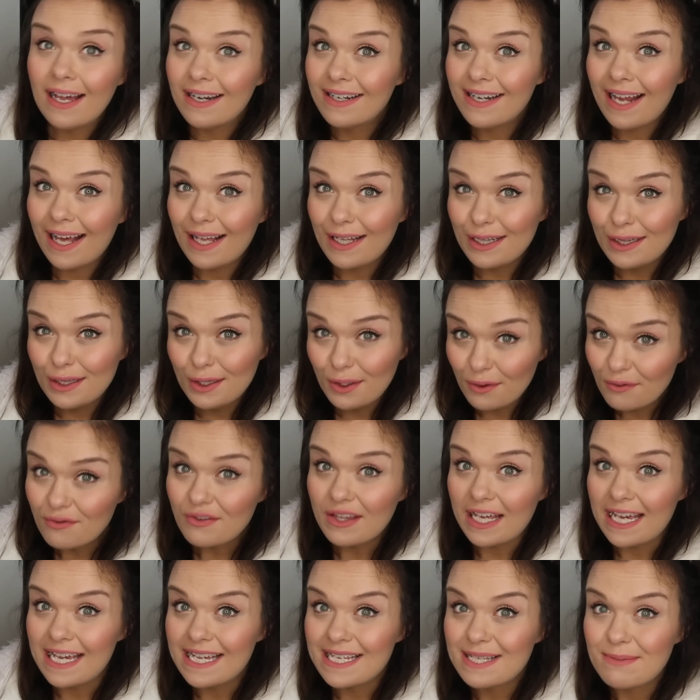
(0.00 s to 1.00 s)
And I
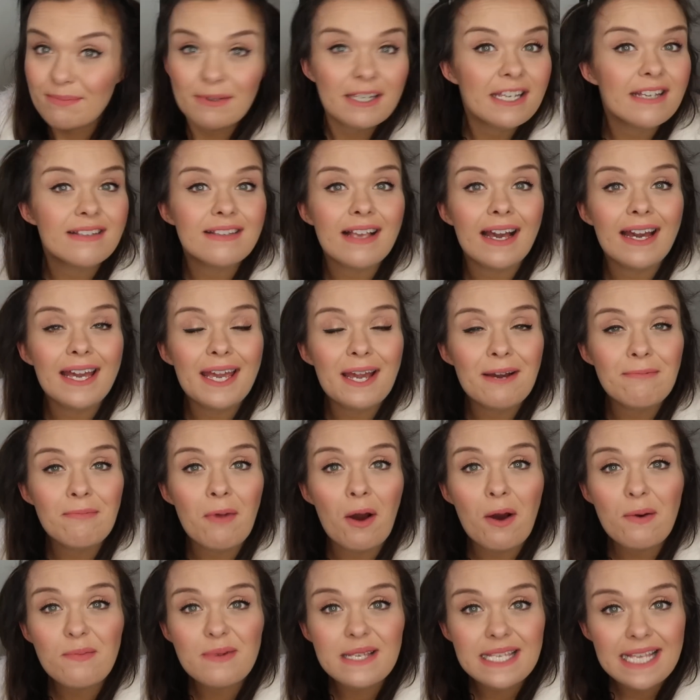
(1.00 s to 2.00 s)
love this because I
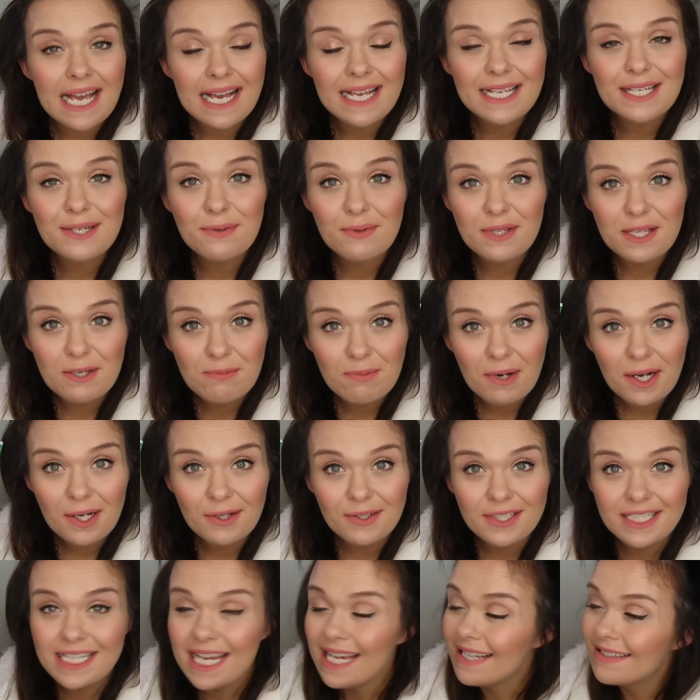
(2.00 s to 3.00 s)
am obsessed with
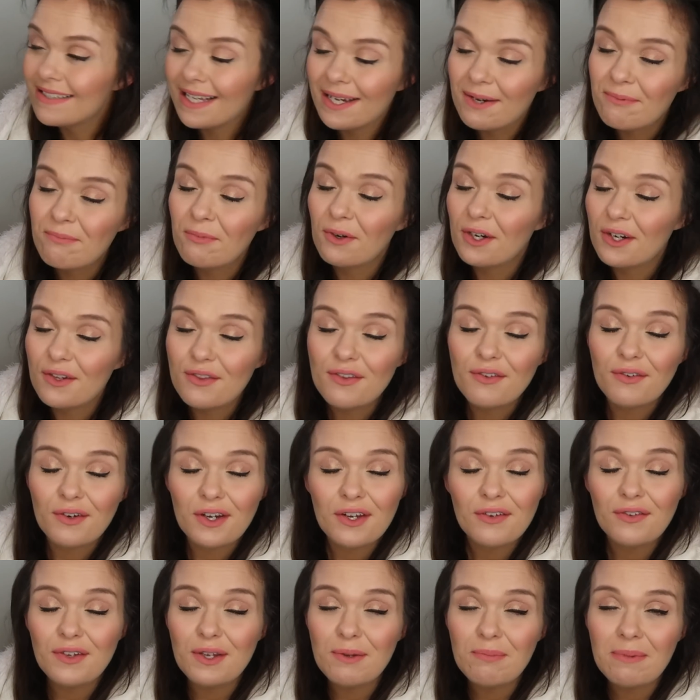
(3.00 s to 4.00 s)
Sprouts. Yes, I'm one of the
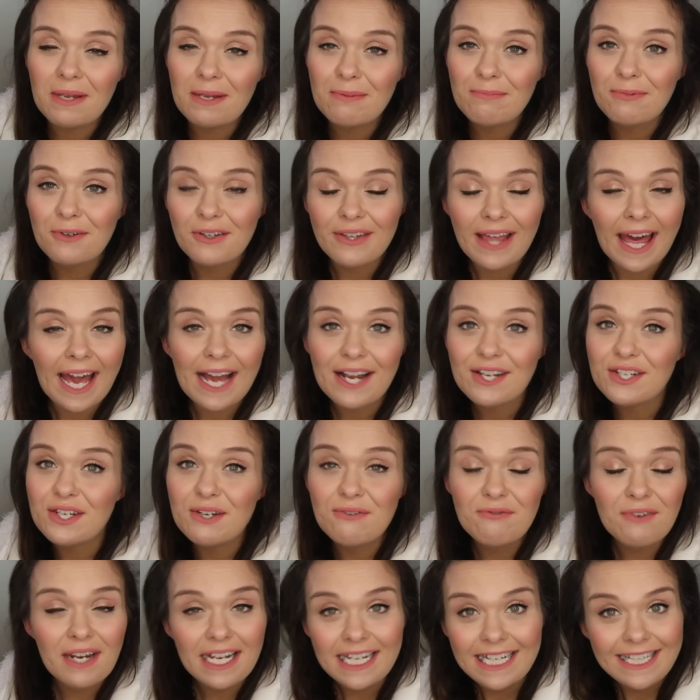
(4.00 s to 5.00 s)
very few people that
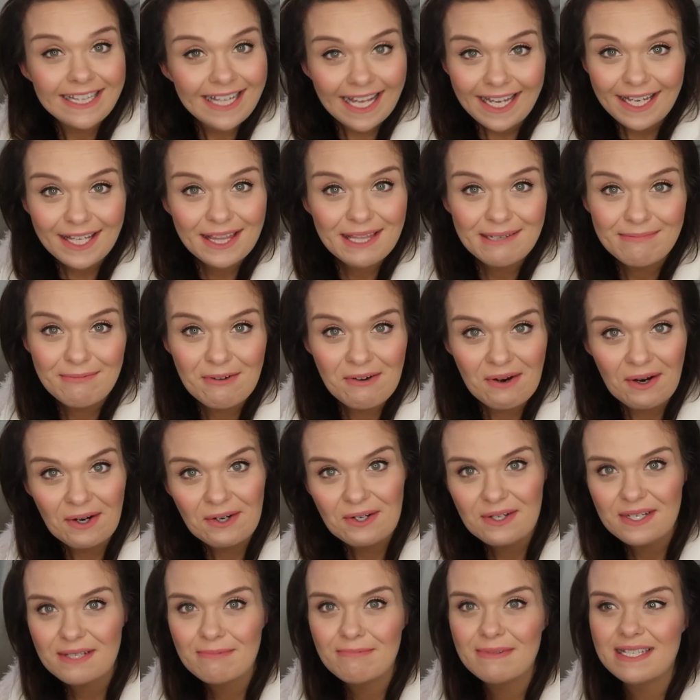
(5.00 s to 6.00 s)
actually really like them
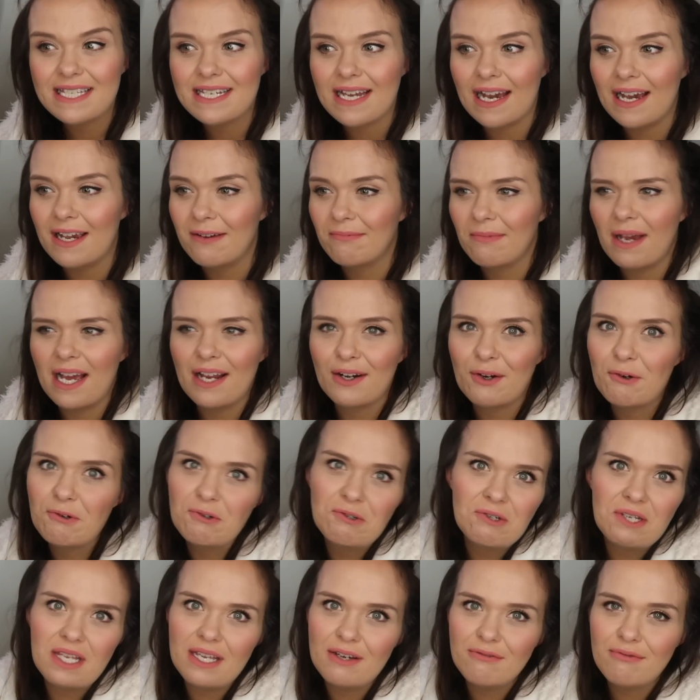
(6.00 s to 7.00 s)
around Christmas time and
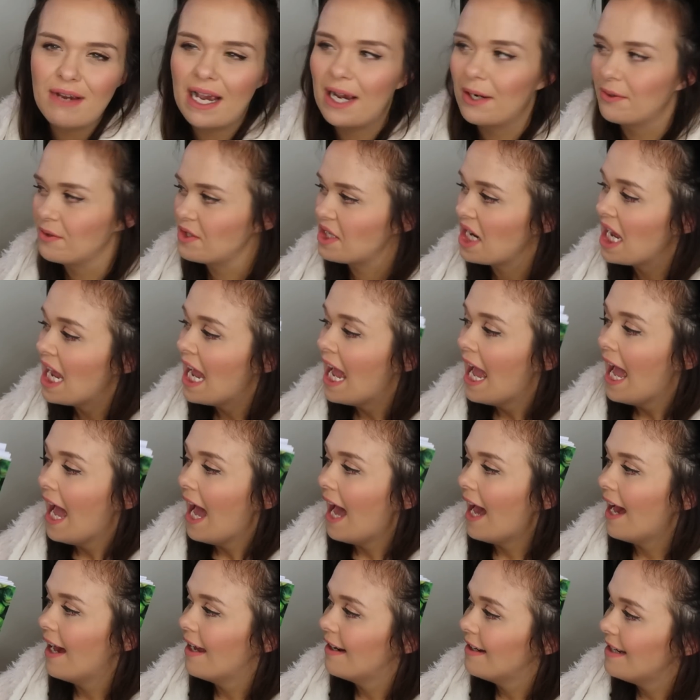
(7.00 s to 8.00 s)
all year round.
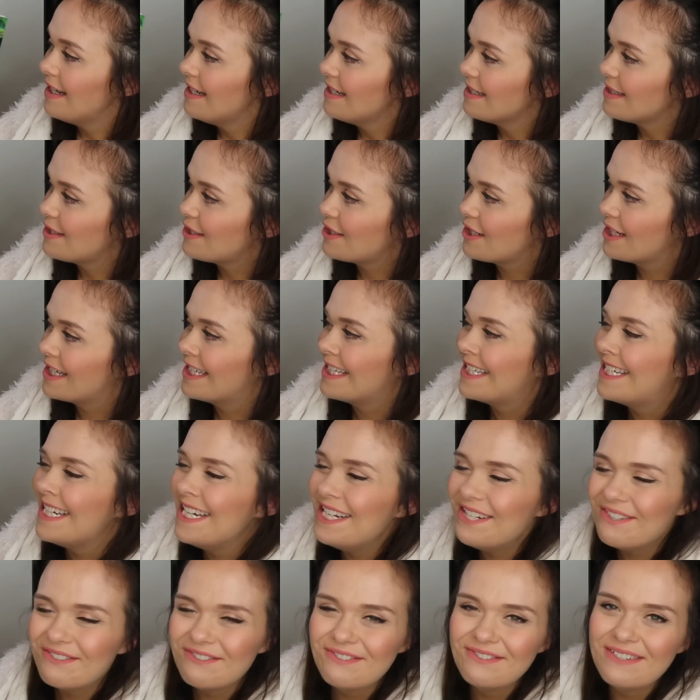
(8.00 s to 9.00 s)
And it's
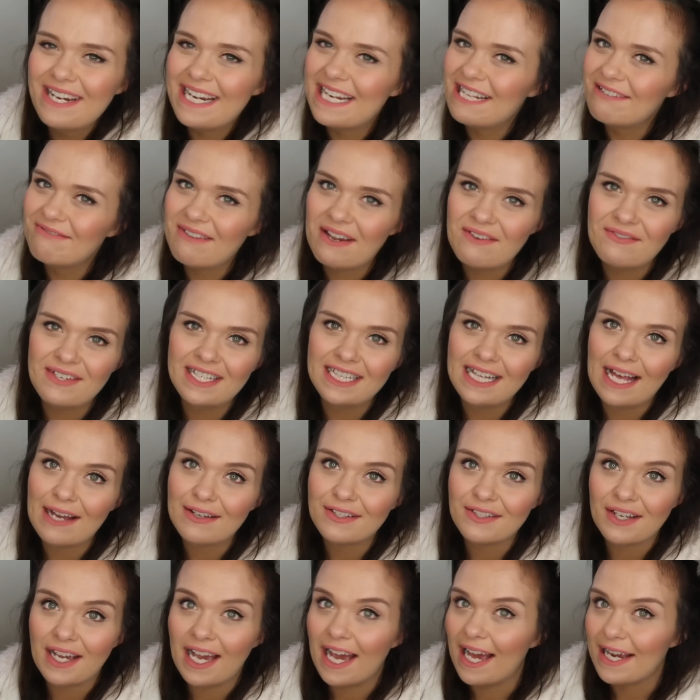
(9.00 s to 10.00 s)
just, it really made me
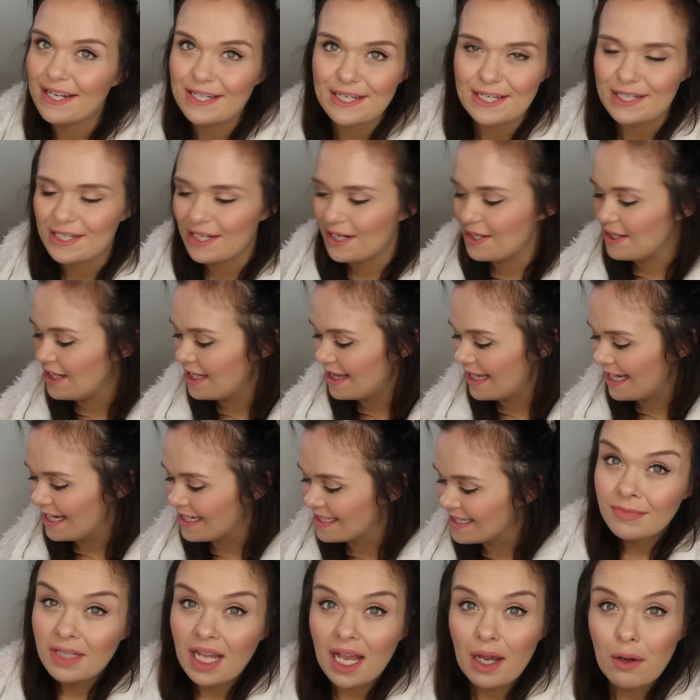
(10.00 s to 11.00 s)
laugh, so I had to show you
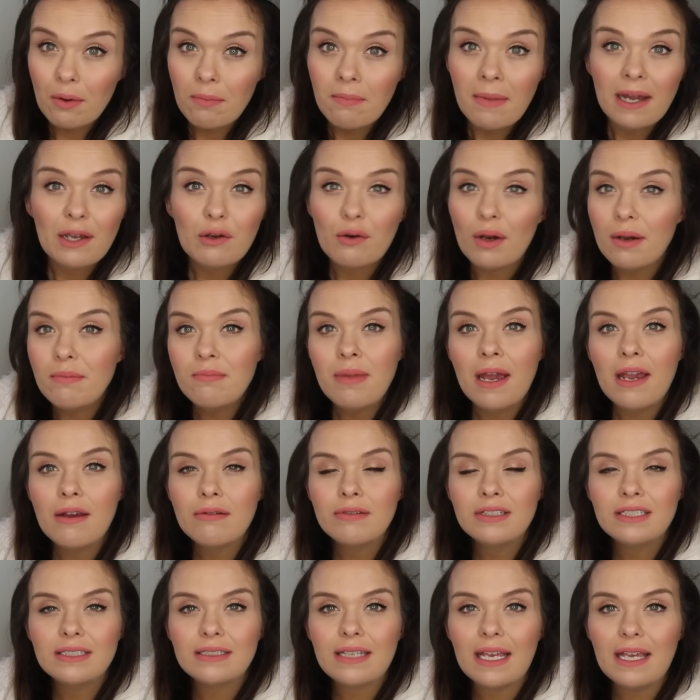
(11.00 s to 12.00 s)
this. Now, my
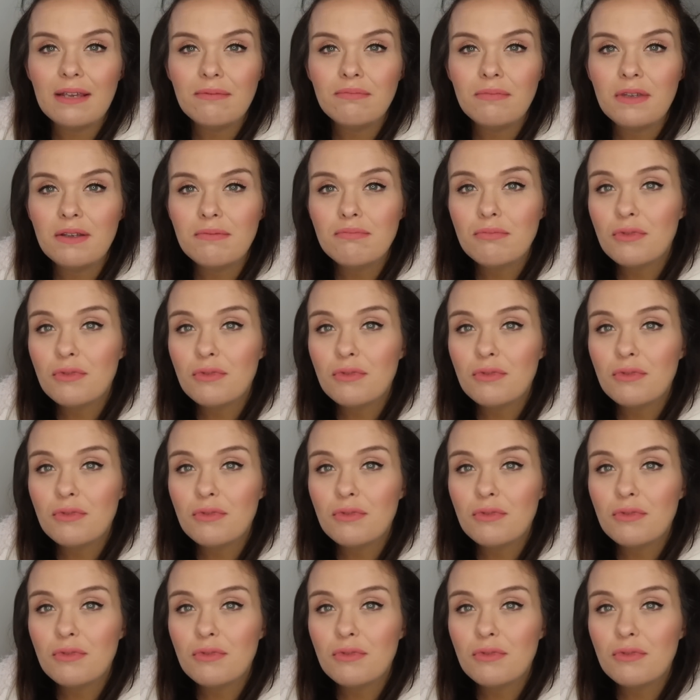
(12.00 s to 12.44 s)
grandparents gave me